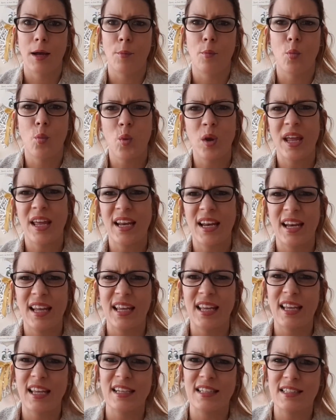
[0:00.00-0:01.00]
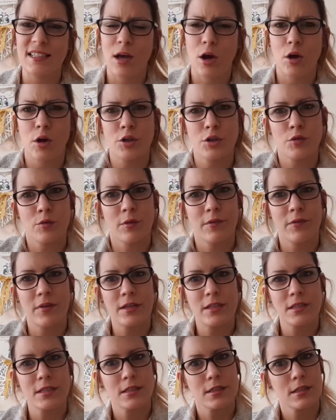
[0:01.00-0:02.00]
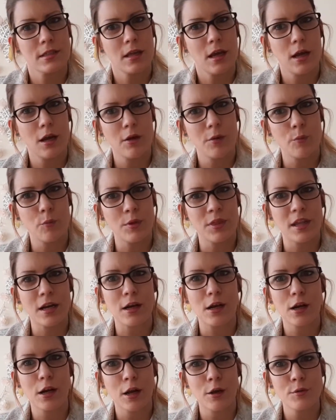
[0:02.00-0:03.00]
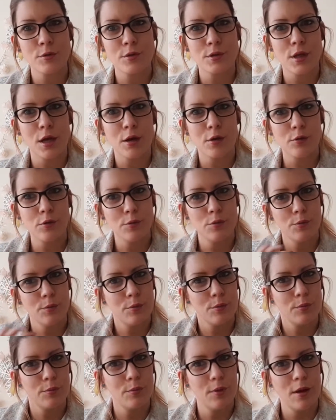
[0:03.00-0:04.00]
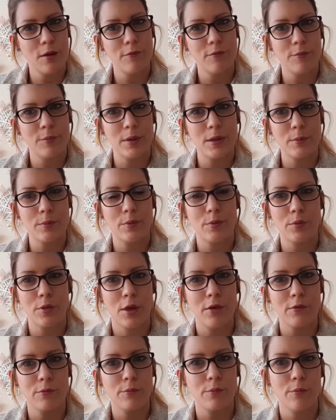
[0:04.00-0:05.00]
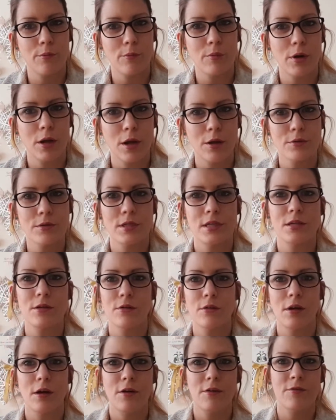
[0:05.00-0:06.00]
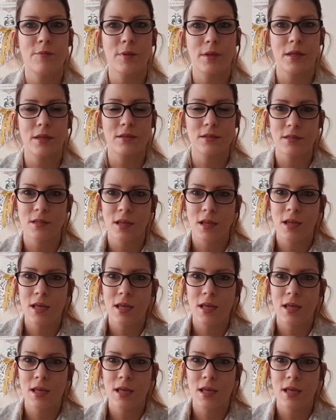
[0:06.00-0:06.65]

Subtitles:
Weirdly, it's harder if it's within a close circle of people that are close in your life, because